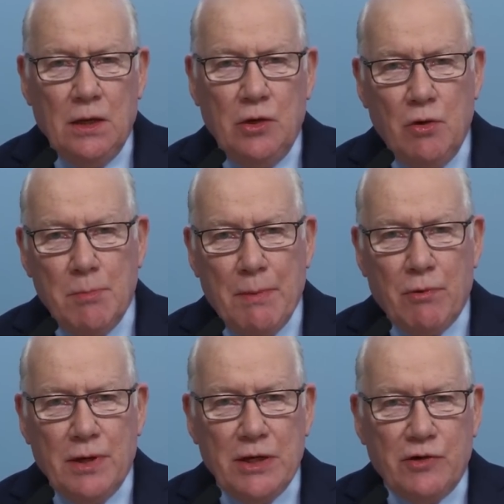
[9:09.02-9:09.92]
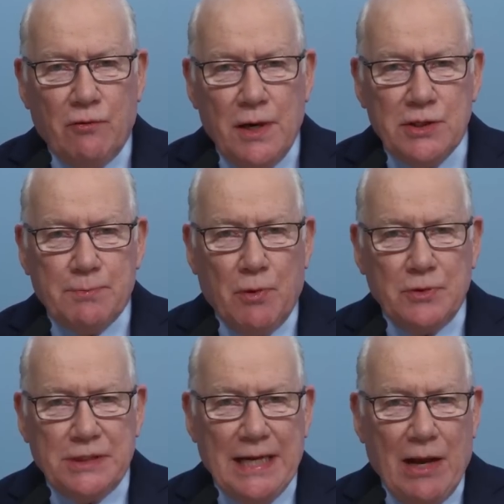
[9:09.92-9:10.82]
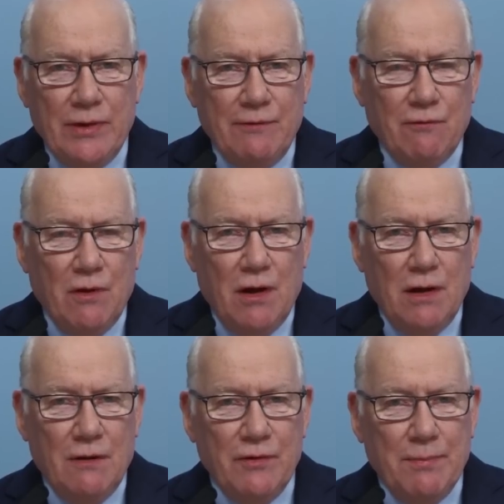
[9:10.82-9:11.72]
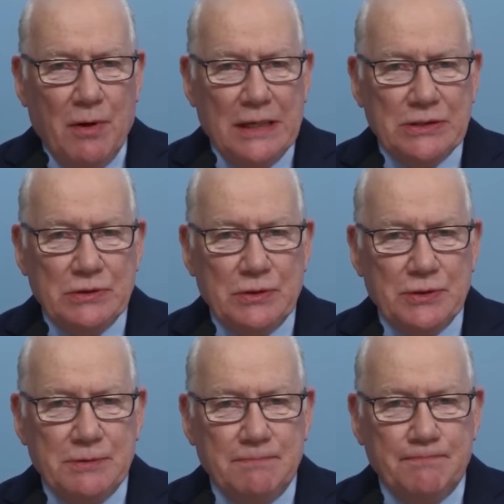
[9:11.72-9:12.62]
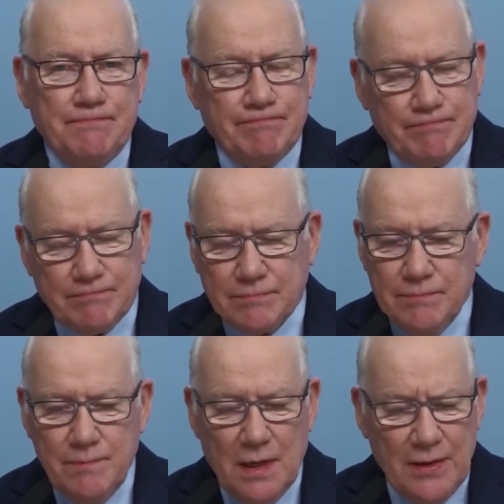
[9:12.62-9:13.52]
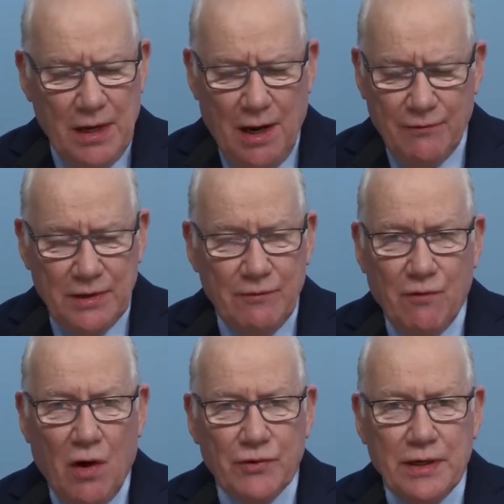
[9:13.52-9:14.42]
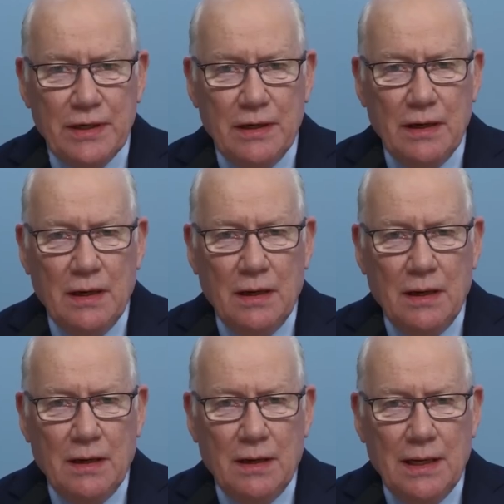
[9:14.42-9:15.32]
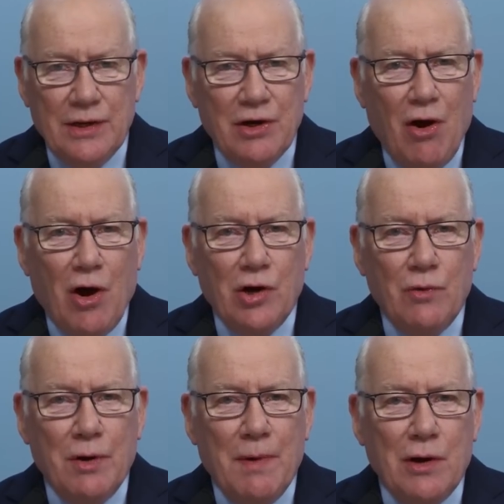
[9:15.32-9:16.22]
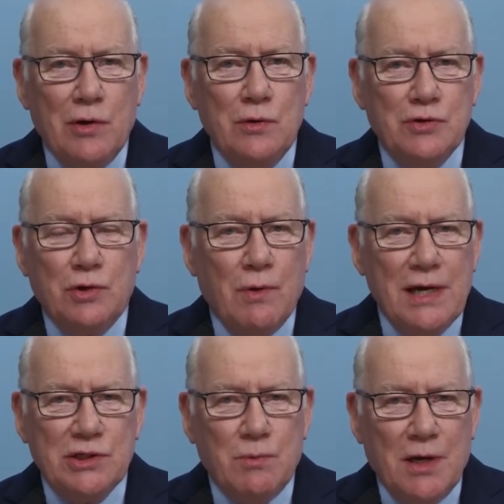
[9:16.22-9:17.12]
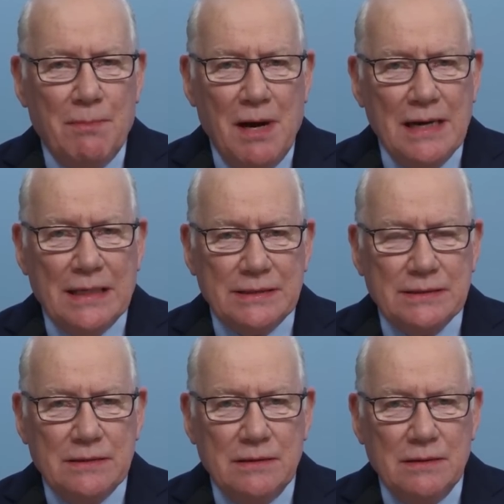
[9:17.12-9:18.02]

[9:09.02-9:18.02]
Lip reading: Do you remember an entrenched personality flaw of the apostles? They often defaulted into arguing about who's the greatest one among us.